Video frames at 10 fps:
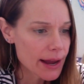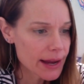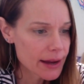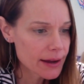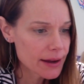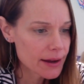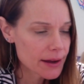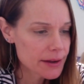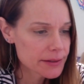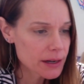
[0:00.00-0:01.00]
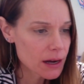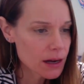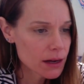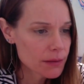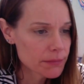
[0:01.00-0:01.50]
and
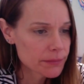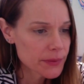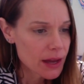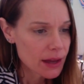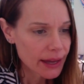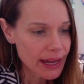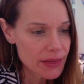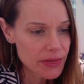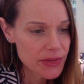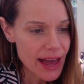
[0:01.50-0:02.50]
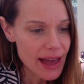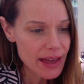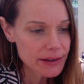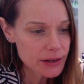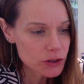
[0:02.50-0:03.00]
um, and
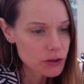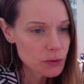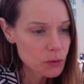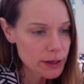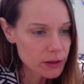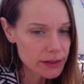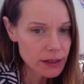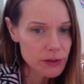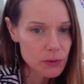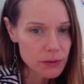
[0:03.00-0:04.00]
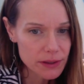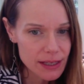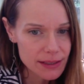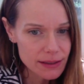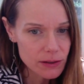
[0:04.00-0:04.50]
then you it'll give you
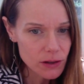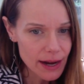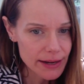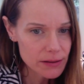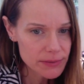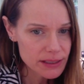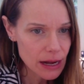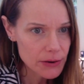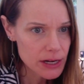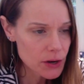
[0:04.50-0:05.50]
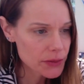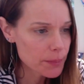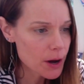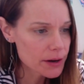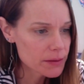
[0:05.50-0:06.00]
these little items down here at the
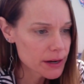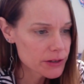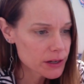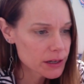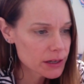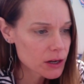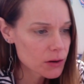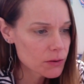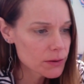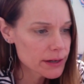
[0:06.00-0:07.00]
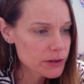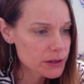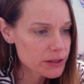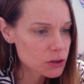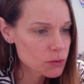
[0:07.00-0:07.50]
bottom and you're gonna go and you're
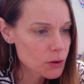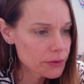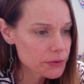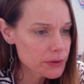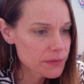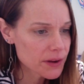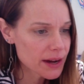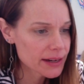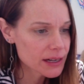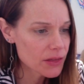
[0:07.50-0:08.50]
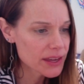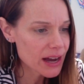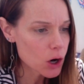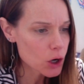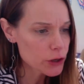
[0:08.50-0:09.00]
gonna scroll through and find the
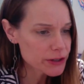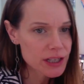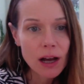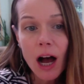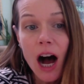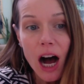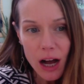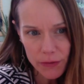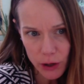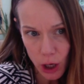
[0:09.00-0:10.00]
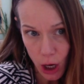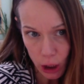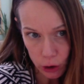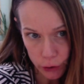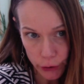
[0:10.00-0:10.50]
art of
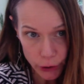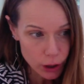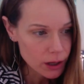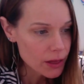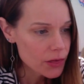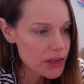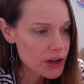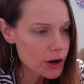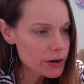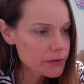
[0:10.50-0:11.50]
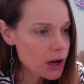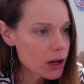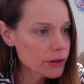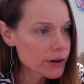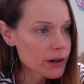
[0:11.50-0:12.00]
color the art of
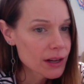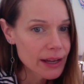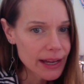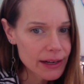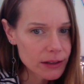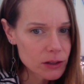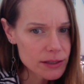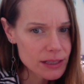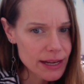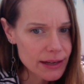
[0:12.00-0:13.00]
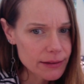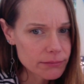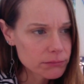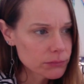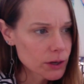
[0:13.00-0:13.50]
color and it looks like
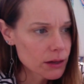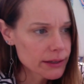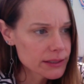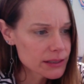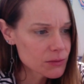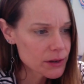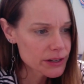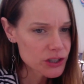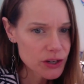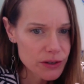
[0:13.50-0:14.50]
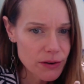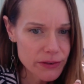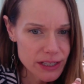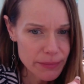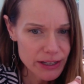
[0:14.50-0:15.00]
well it doesn't want to show you
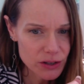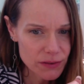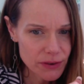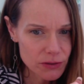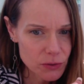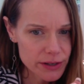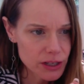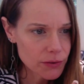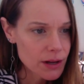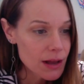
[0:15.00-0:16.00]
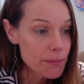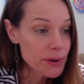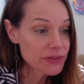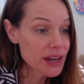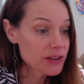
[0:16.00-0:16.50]
every time I turn the phone towards you
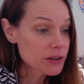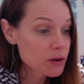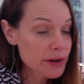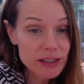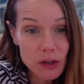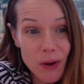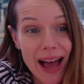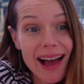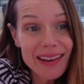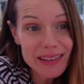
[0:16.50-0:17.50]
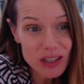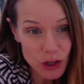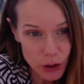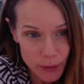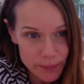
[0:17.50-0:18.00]
but then you're going to enter